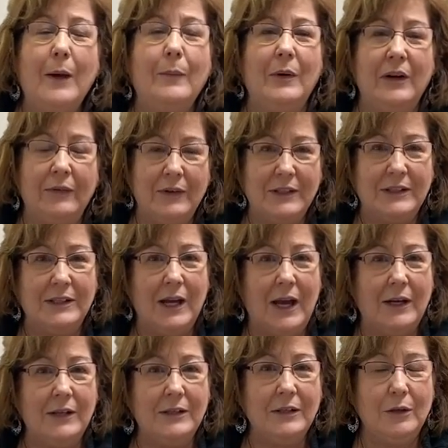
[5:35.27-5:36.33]
but if it's
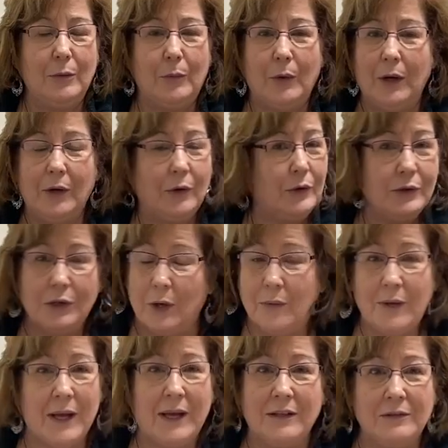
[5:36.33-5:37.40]
not a deal breaker, don't
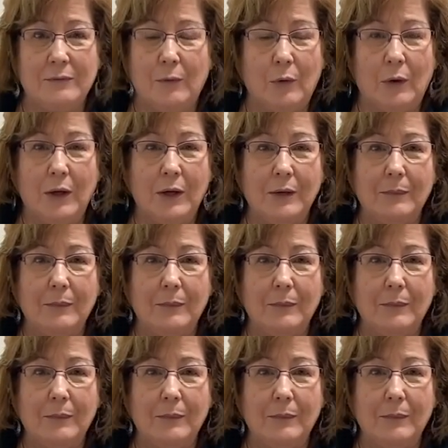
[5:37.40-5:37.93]
ask for it,